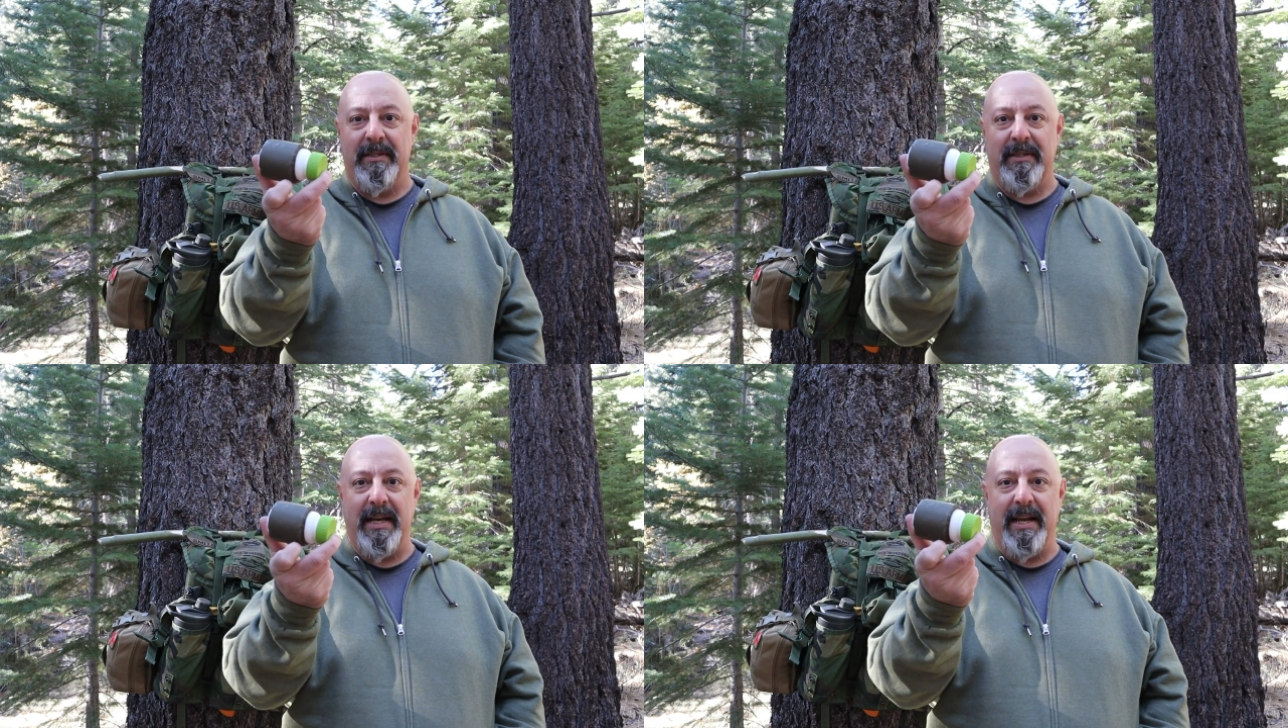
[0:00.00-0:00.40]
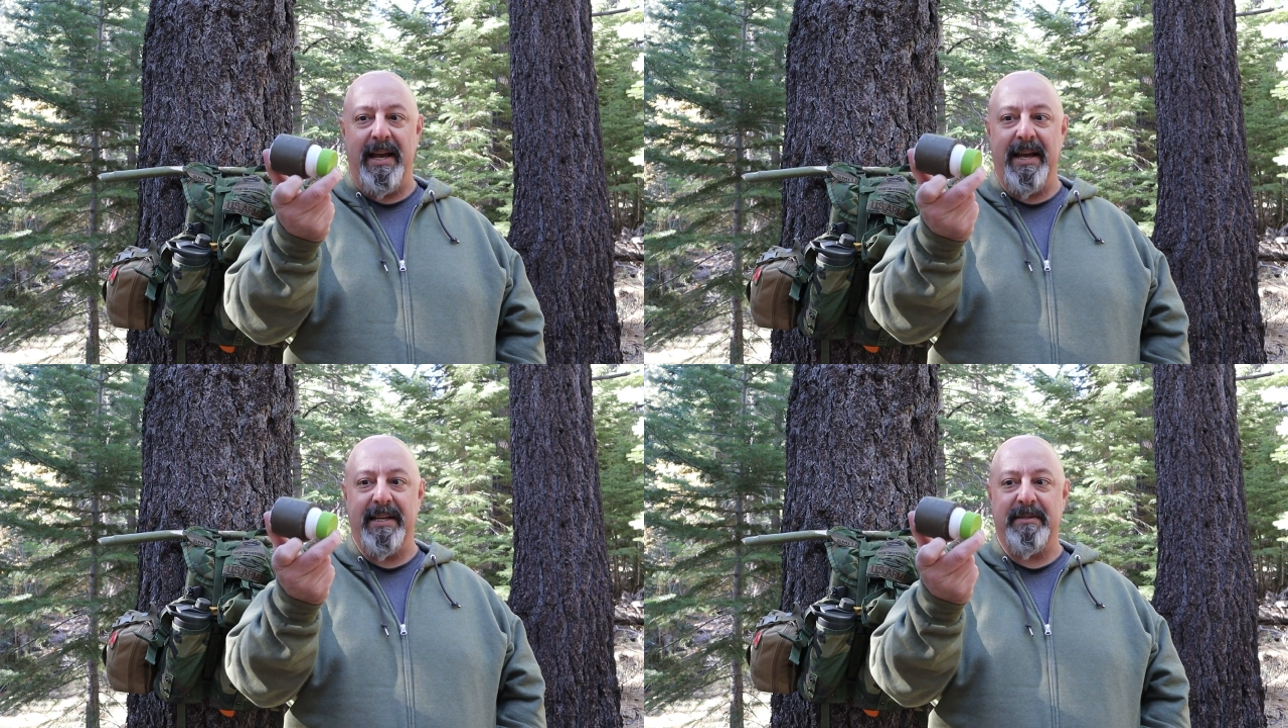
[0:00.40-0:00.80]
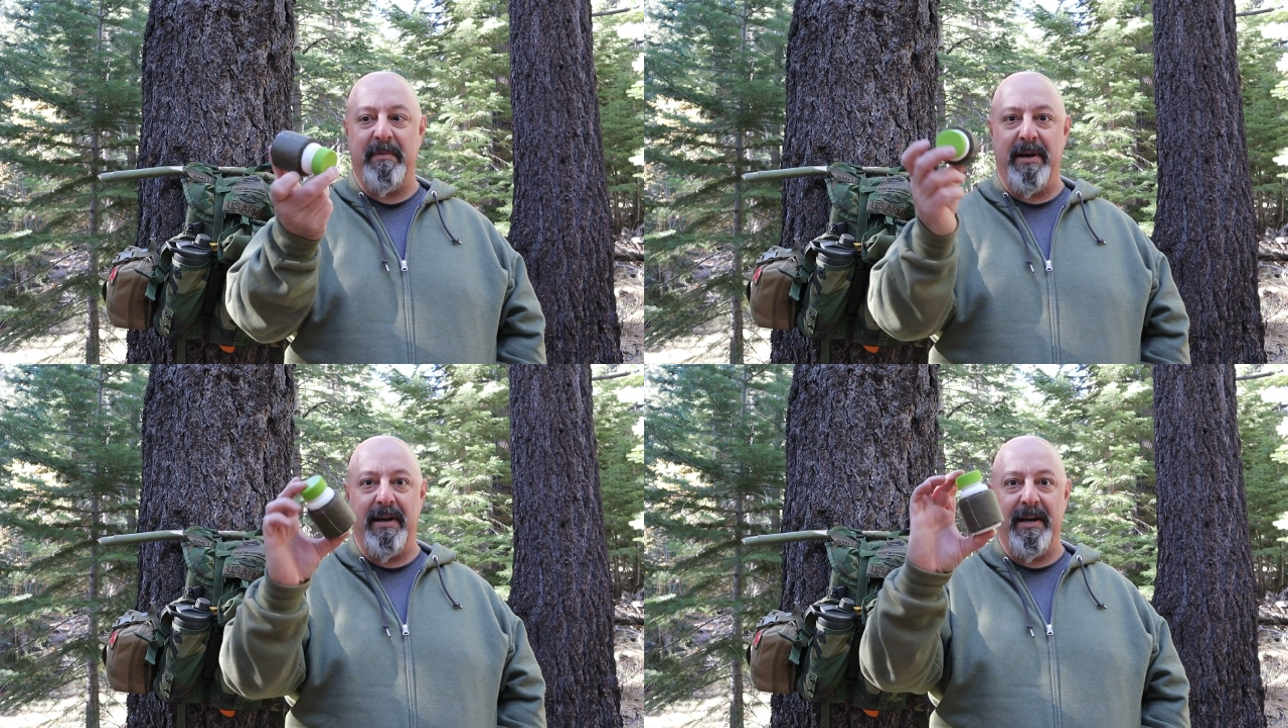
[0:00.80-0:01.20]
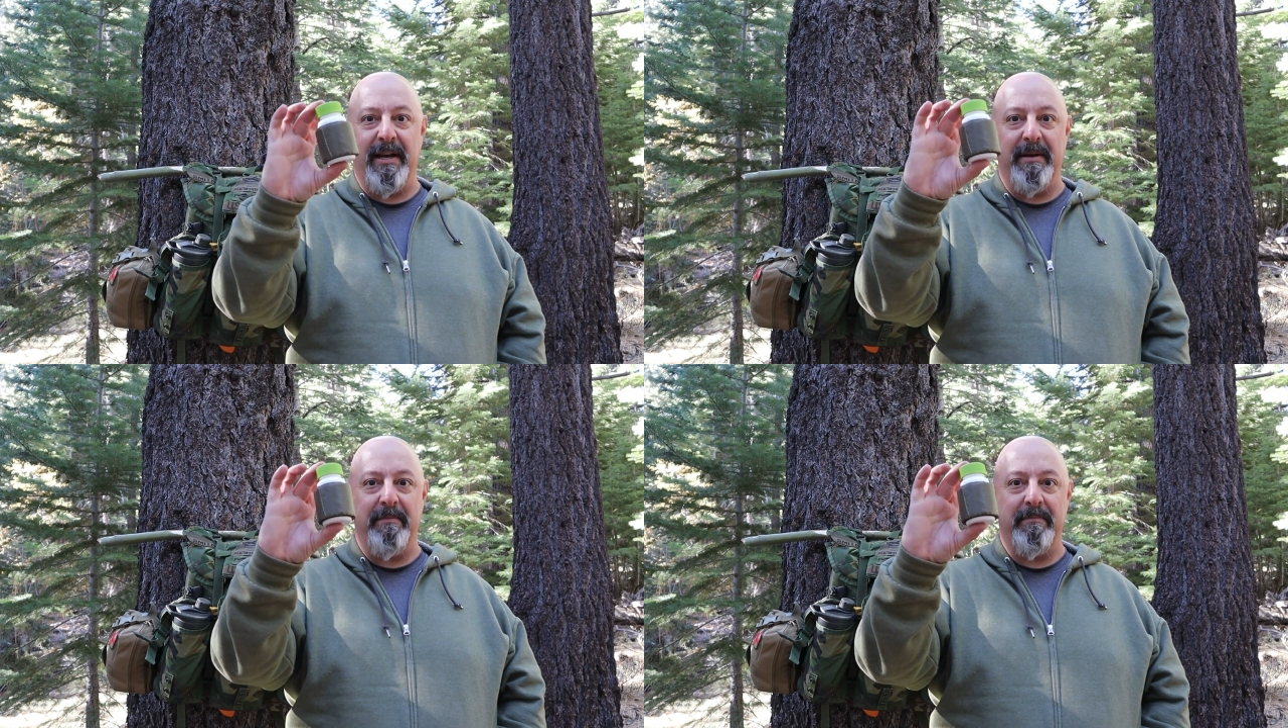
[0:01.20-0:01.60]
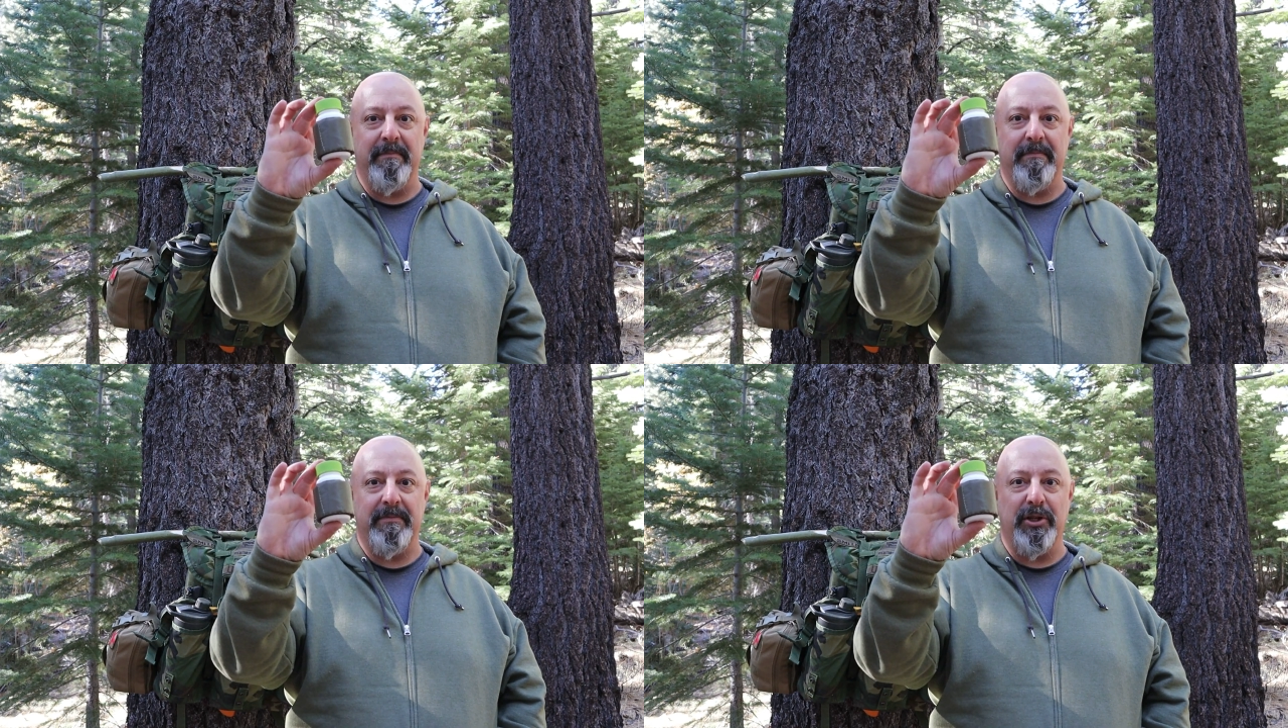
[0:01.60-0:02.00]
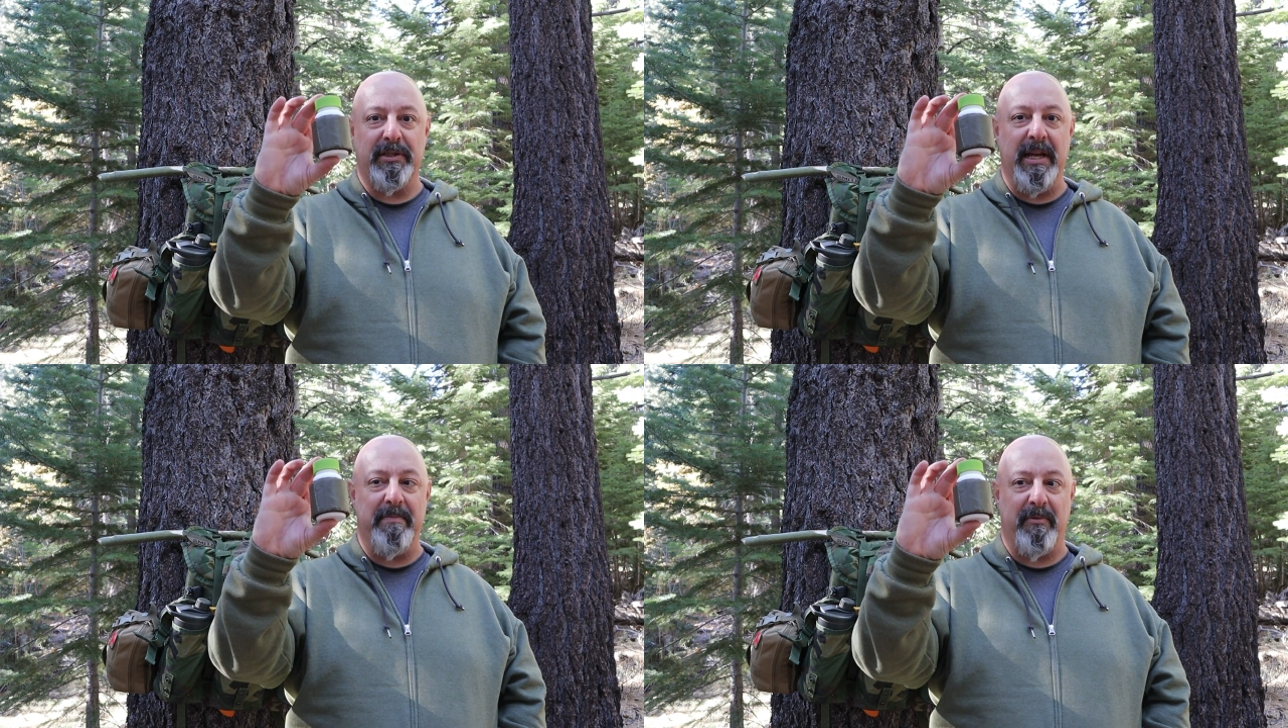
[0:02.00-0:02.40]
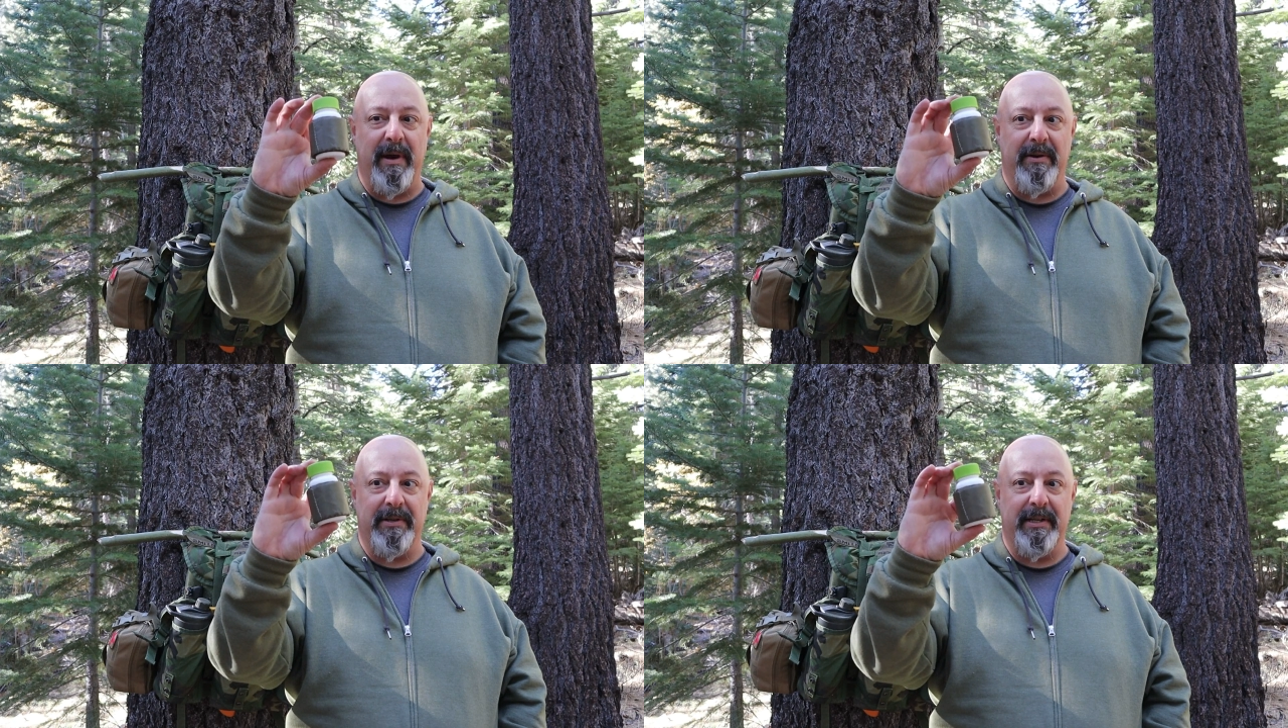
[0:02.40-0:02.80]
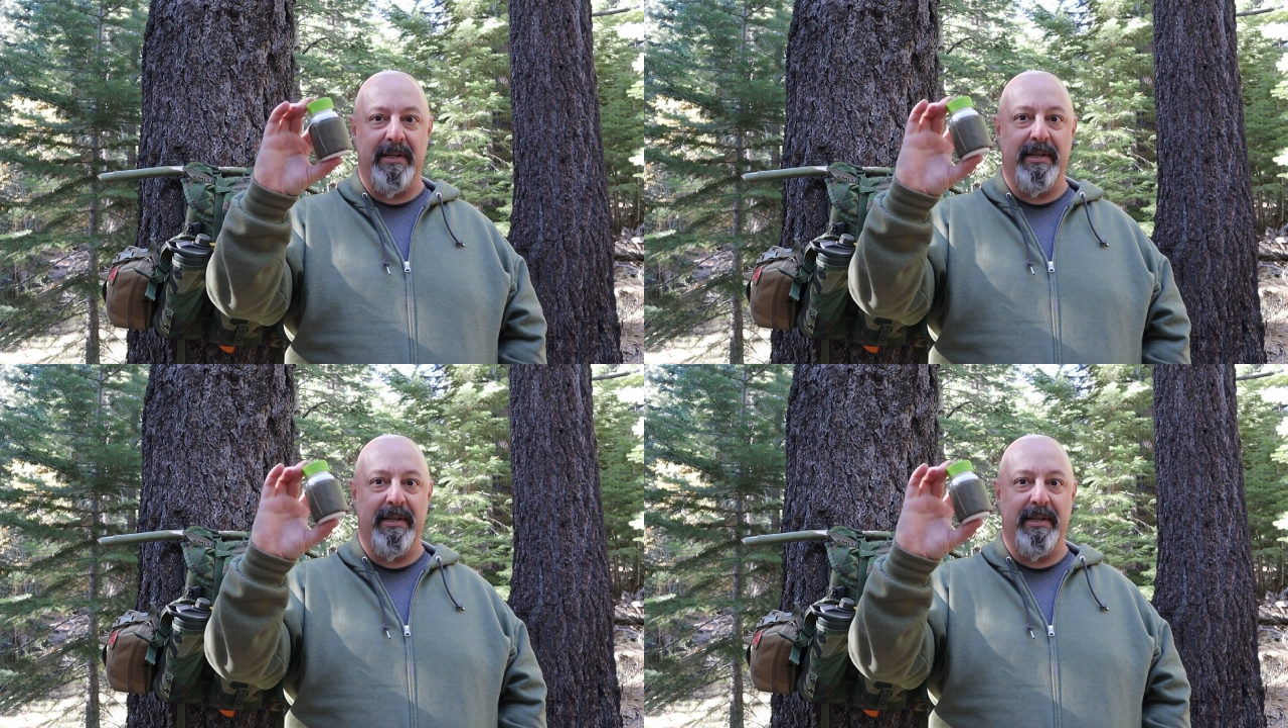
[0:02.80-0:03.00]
that has my duct tape around it.